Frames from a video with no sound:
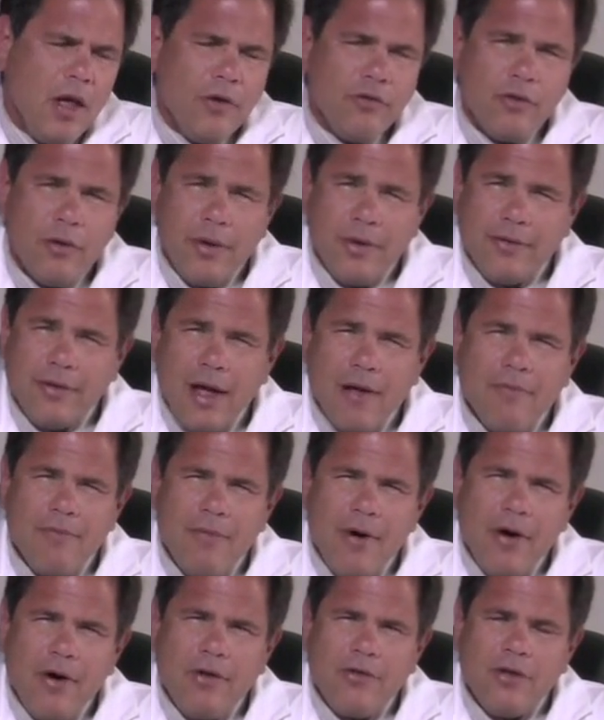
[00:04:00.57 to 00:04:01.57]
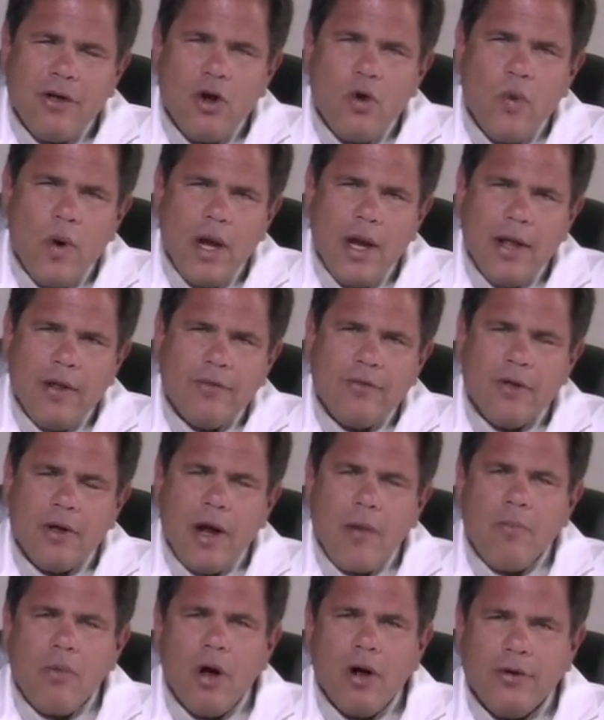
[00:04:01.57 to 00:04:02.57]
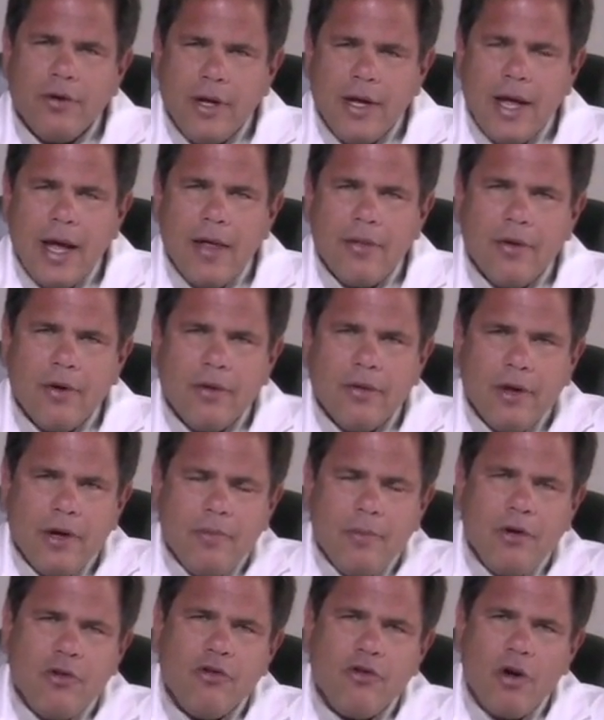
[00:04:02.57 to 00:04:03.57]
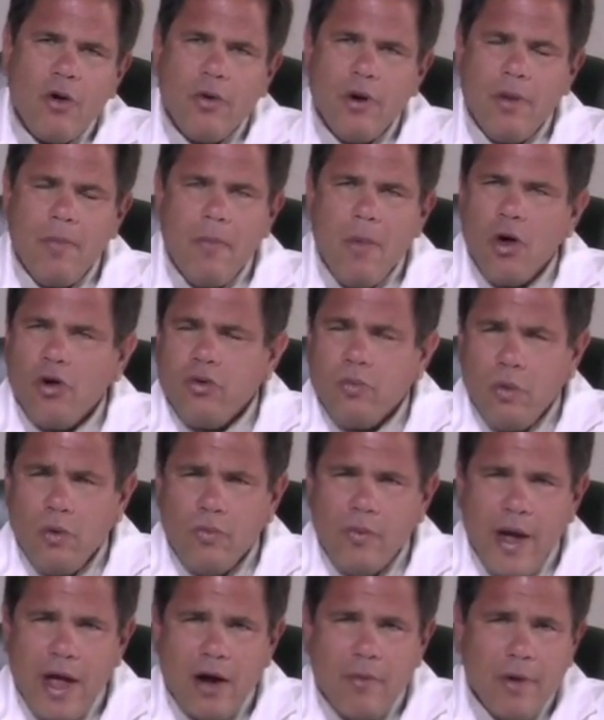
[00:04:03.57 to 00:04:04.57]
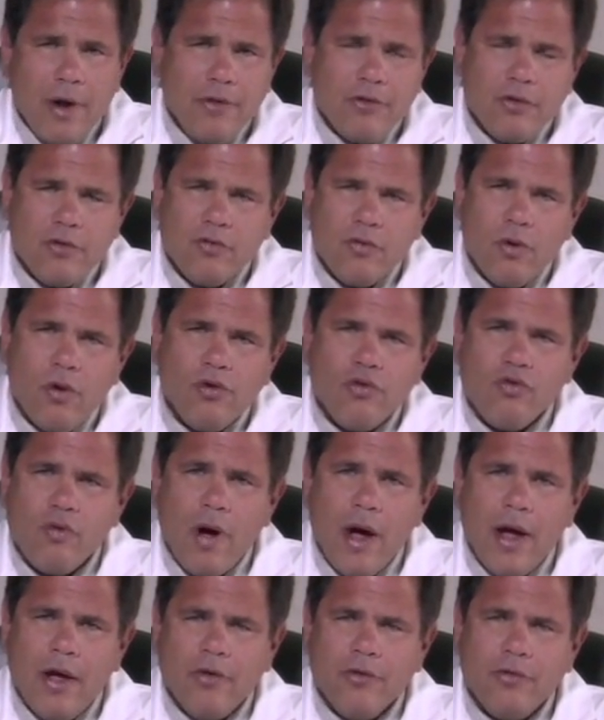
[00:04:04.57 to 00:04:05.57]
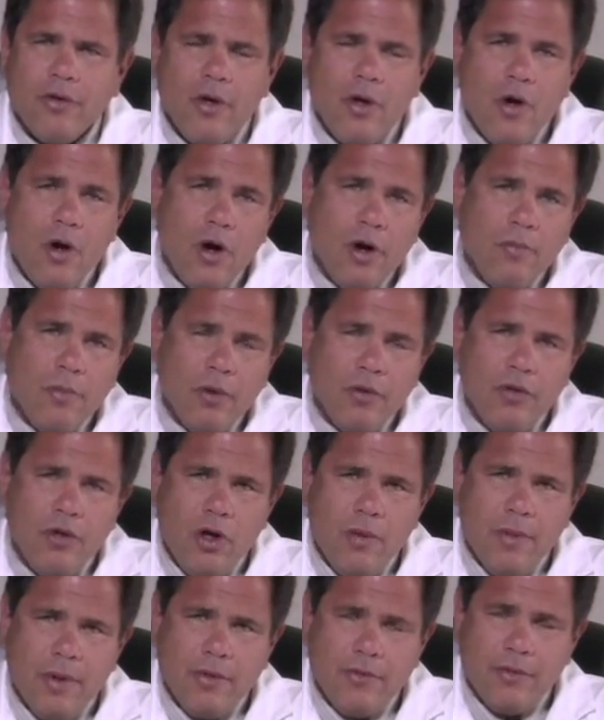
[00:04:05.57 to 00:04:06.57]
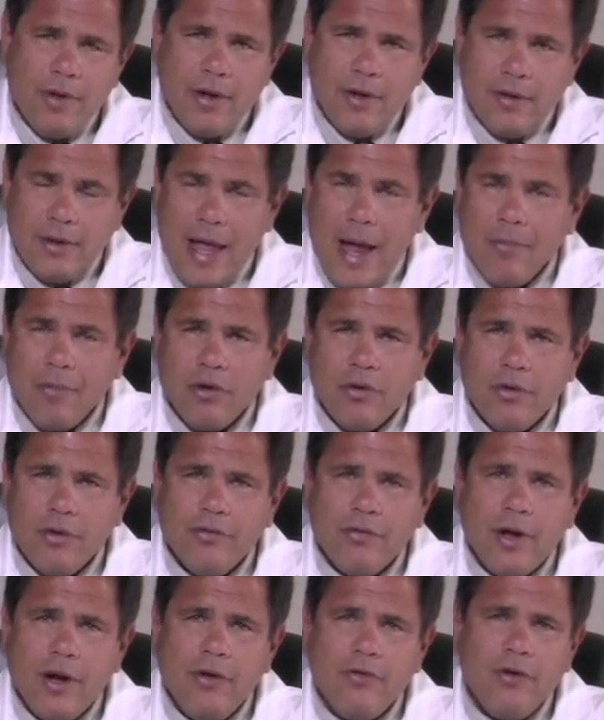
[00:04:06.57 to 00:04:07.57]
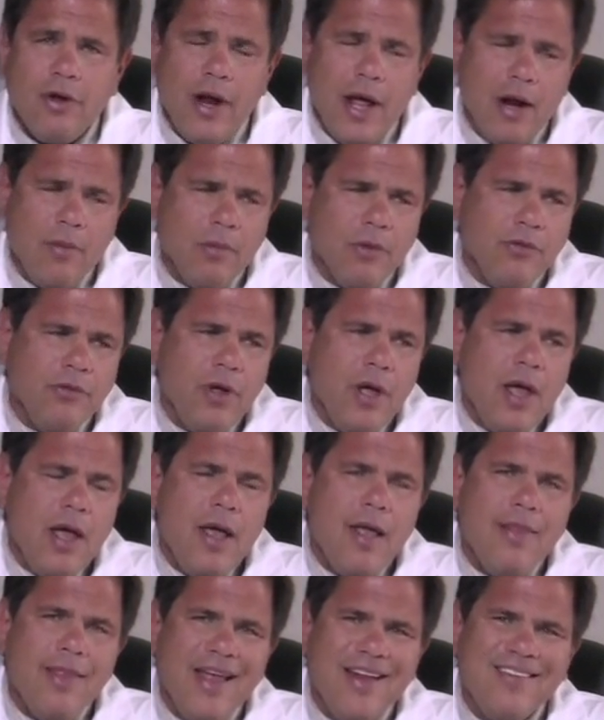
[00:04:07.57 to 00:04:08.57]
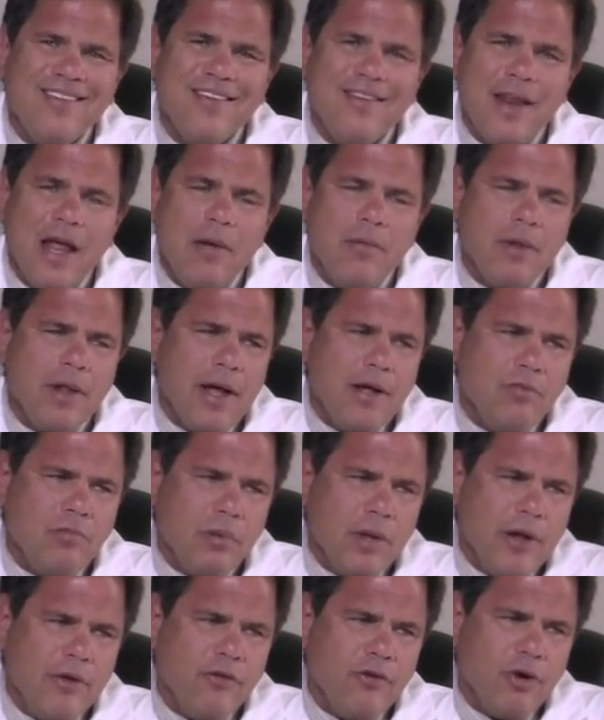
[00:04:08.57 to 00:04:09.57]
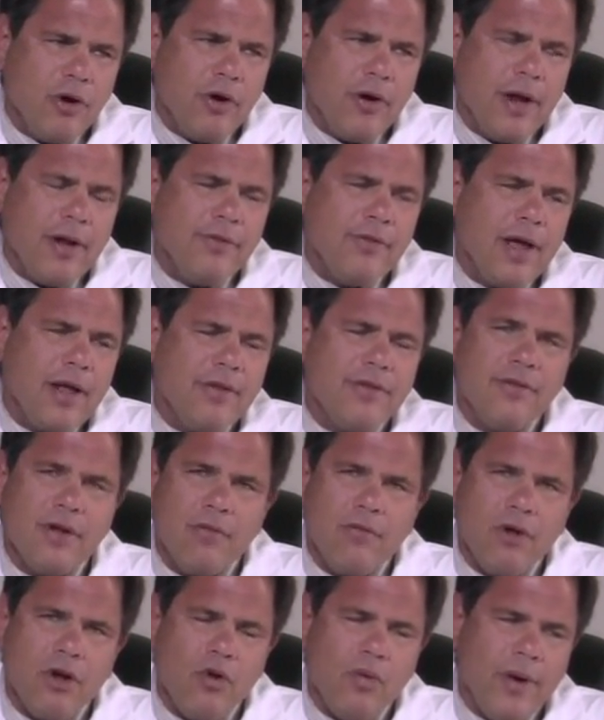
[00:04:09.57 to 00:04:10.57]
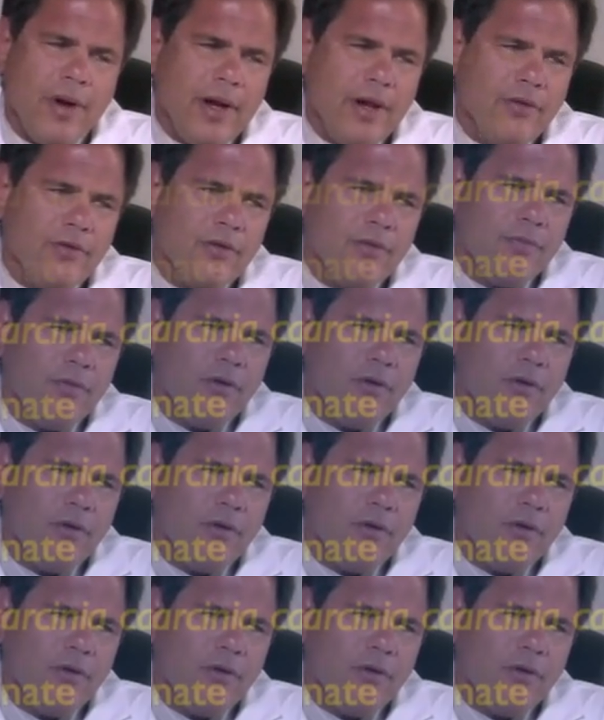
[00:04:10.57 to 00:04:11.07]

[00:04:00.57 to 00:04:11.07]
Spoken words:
So it's got various ingredients that I brought together that have been shown in multiple randomized controlled trials on both humans and laboratory studies on animals that stabilize blood sugar. It's got several ingredients, the